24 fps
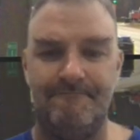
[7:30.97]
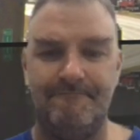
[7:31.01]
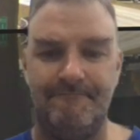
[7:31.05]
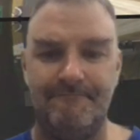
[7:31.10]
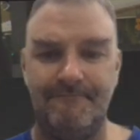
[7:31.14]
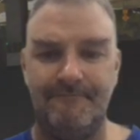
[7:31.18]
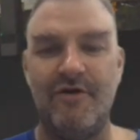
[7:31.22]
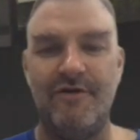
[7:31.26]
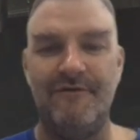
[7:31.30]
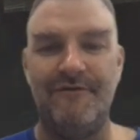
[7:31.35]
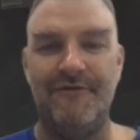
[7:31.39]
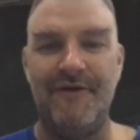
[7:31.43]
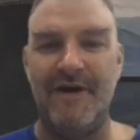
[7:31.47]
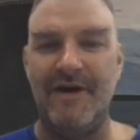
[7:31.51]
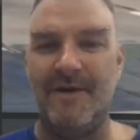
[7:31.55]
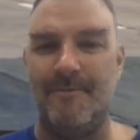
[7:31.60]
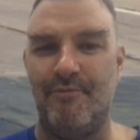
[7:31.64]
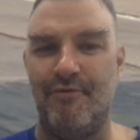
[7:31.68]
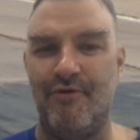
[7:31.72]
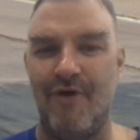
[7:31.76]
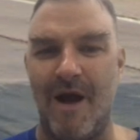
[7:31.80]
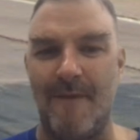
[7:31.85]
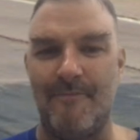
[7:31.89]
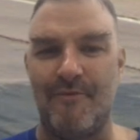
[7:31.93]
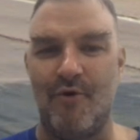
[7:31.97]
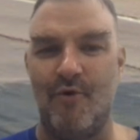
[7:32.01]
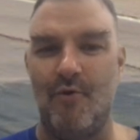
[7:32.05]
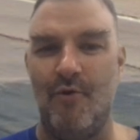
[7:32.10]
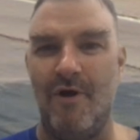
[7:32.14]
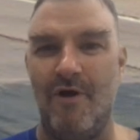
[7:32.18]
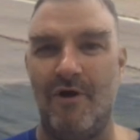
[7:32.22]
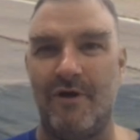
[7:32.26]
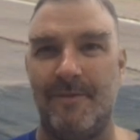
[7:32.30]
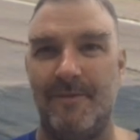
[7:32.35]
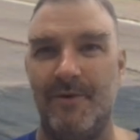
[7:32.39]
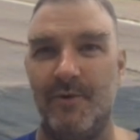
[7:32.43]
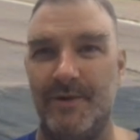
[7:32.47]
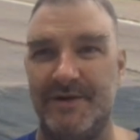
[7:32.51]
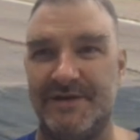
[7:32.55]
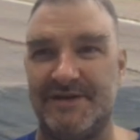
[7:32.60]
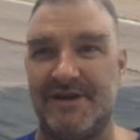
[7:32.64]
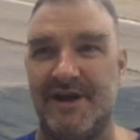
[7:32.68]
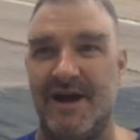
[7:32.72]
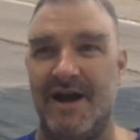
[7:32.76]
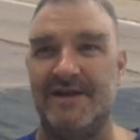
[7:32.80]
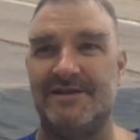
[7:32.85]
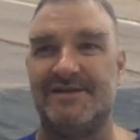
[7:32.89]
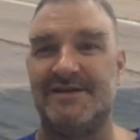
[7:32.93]
I couldn't find a proper welcome to
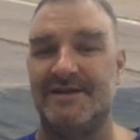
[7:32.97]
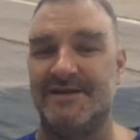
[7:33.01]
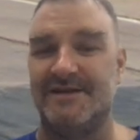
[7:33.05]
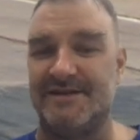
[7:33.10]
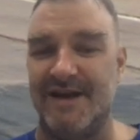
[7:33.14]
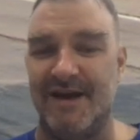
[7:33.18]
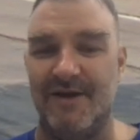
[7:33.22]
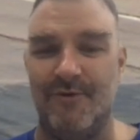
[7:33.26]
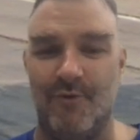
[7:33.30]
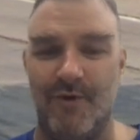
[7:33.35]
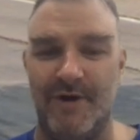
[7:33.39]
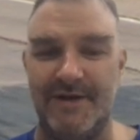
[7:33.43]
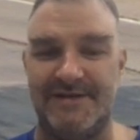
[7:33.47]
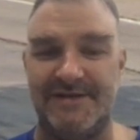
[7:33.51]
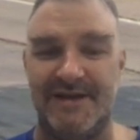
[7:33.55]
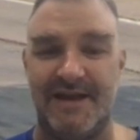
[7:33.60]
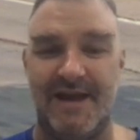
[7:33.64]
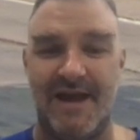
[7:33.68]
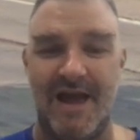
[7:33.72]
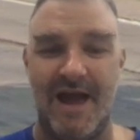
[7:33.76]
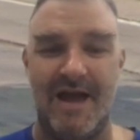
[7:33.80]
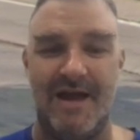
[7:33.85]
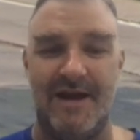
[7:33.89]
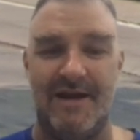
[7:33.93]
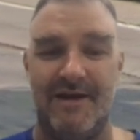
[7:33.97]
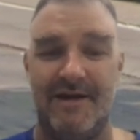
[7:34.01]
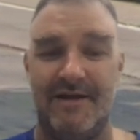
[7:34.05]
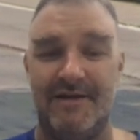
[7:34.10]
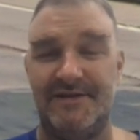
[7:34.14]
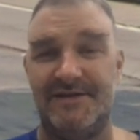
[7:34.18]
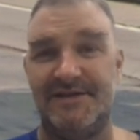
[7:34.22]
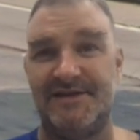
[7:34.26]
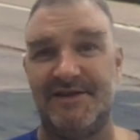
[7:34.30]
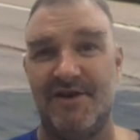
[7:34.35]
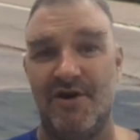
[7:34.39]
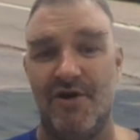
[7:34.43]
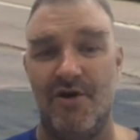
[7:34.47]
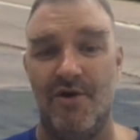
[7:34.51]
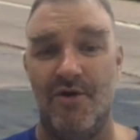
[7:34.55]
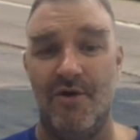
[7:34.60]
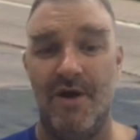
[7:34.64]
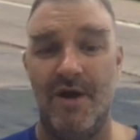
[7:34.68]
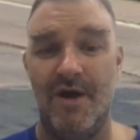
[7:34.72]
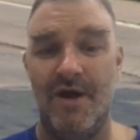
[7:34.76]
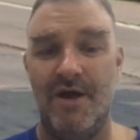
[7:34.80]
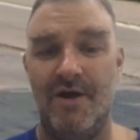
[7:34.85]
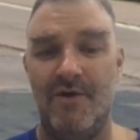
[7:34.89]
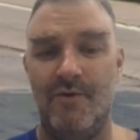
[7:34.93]
Wisconsin sign once again,
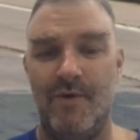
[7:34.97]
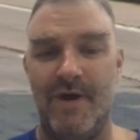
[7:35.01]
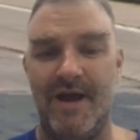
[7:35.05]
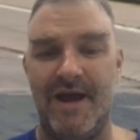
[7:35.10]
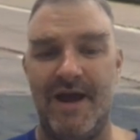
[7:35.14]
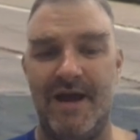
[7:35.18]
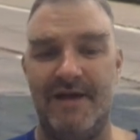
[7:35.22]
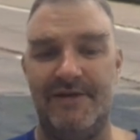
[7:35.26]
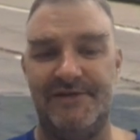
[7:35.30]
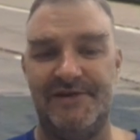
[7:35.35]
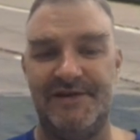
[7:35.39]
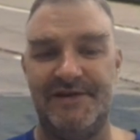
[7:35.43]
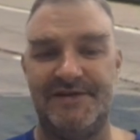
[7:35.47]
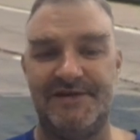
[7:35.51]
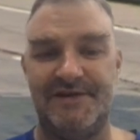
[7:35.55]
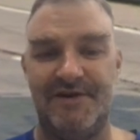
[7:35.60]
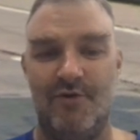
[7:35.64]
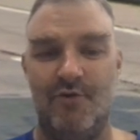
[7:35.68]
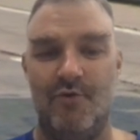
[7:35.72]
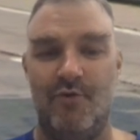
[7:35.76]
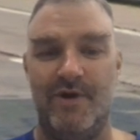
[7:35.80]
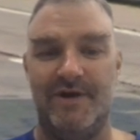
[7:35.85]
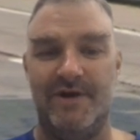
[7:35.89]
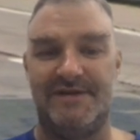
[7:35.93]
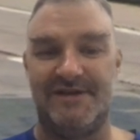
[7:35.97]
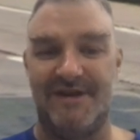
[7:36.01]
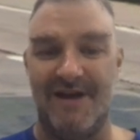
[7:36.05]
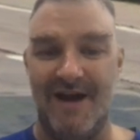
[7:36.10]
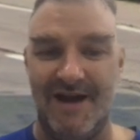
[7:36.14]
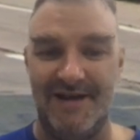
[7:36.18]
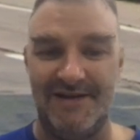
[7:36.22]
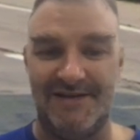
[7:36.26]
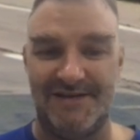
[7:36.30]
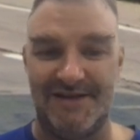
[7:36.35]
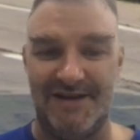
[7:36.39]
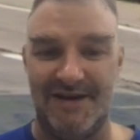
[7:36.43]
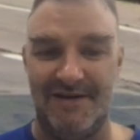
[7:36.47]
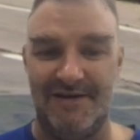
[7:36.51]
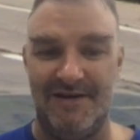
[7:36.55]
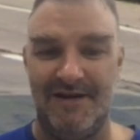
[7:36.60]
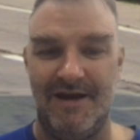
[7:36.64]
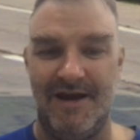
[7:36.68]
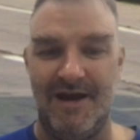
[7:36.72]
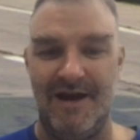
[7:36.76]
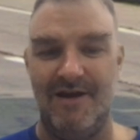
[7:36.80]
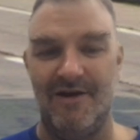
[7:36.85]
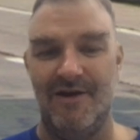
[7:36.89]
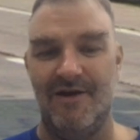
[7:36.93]
so we get just Wisconsin
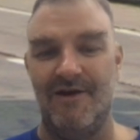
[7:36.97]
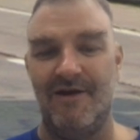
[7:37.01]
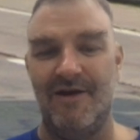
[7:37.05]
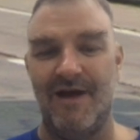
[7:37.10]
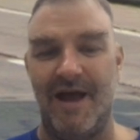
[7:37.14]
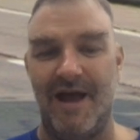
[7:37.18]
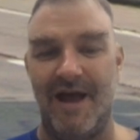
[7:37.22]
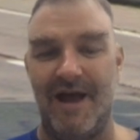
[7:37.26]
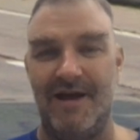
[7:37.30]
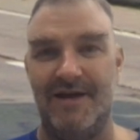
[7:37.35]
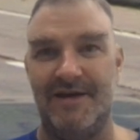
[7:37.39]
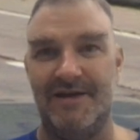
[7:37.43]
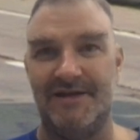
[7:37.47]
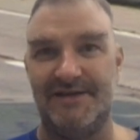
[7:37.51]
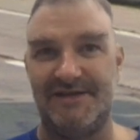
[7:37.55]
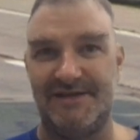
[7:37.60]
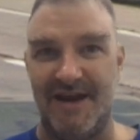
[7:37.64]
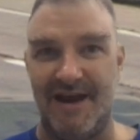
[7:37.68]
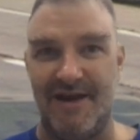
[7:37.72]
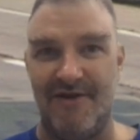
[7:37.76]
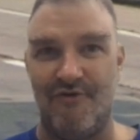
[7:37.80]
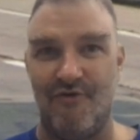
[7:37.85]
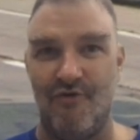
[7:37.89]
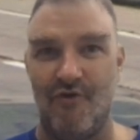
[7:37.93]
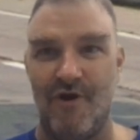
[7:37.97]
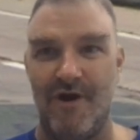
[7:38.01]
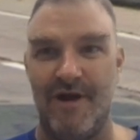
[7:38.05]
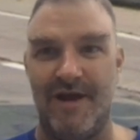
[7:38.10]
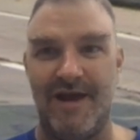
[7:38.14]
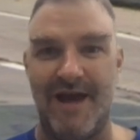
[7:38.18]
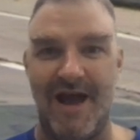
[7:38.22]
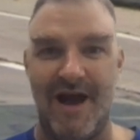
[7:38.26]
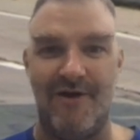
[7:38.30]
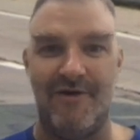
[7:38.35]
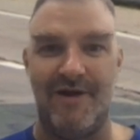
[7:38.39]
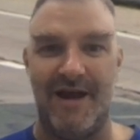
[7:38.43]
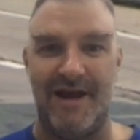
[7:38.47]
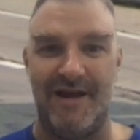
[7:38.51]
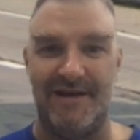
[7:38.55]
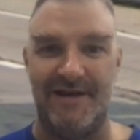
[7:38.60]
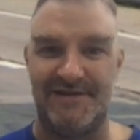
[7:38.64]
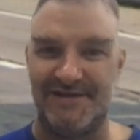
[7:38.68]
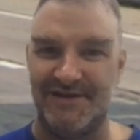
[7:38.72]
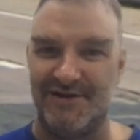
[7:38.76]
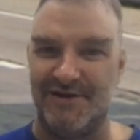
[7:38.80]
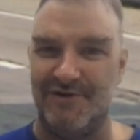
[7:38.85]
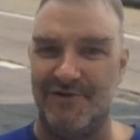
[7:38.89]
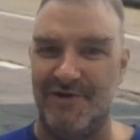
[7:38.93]
here and St. Croix County.
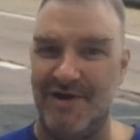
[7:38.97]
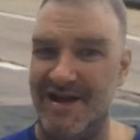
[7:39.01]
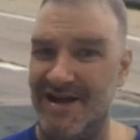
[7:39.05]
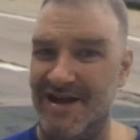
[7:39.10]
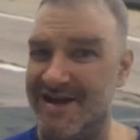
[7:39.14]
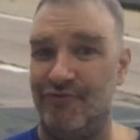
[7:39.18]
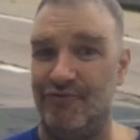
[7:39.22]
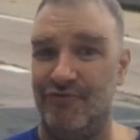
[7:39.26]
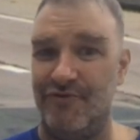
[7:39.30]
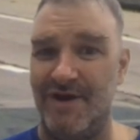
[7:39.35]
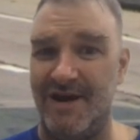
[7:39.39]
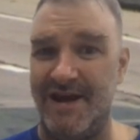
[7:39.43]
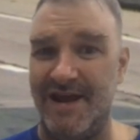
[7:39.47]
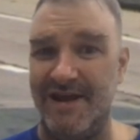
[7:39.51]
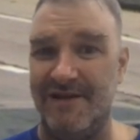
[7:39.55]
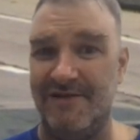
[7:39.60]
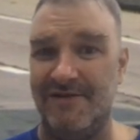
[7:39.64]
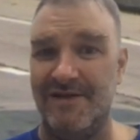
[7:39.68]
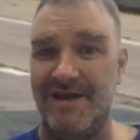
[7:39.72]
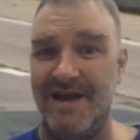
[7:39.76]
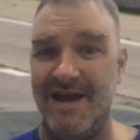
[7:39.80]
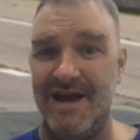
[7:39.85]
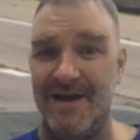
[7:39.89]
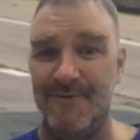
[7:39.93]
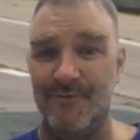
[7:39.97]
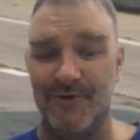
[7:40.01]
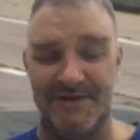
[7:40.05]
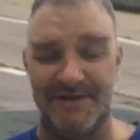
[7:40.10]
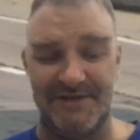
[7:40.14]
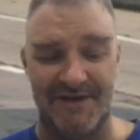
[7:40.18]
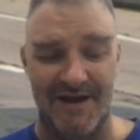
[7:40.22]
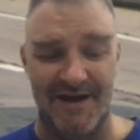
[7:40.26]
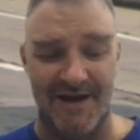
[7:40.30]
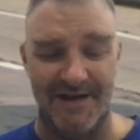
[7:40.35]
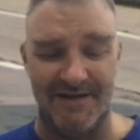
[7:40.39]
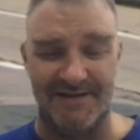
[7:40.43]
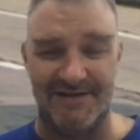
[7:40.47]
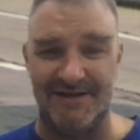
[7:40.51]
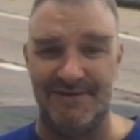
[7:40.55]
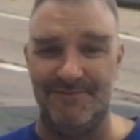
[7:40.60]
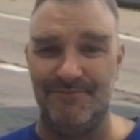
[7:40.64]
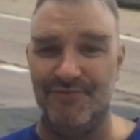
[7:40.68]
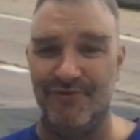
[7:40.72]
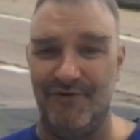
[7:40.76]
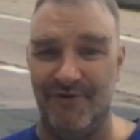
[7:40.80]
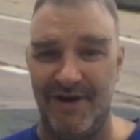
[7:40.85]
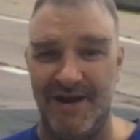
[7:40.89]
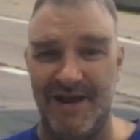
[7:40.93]
So pretty lame,
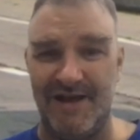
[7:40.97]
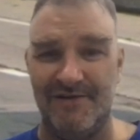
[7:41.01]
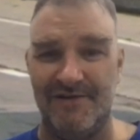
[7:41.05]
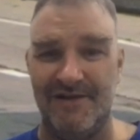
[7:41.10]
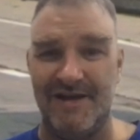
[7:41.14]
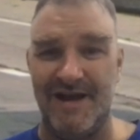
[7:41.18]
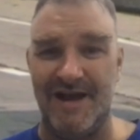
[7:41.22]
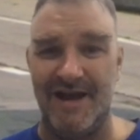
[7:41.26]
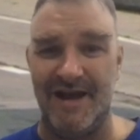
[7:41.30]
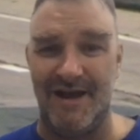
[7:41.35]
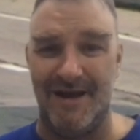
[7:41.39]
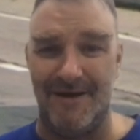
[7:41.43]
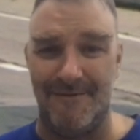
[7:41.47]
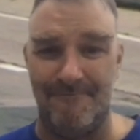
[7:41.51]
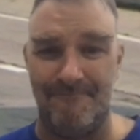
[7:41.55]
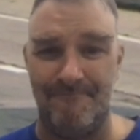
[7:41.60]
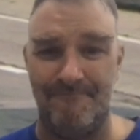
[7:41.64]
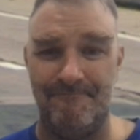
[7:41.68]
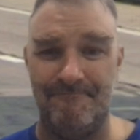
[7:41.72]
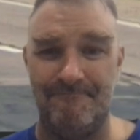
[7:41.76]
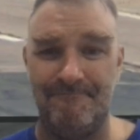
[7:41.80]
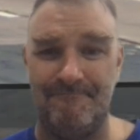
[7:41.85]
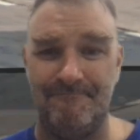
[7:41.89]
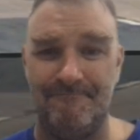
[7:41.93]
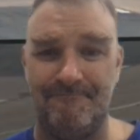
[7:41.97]
Wisconsin, pretty lame.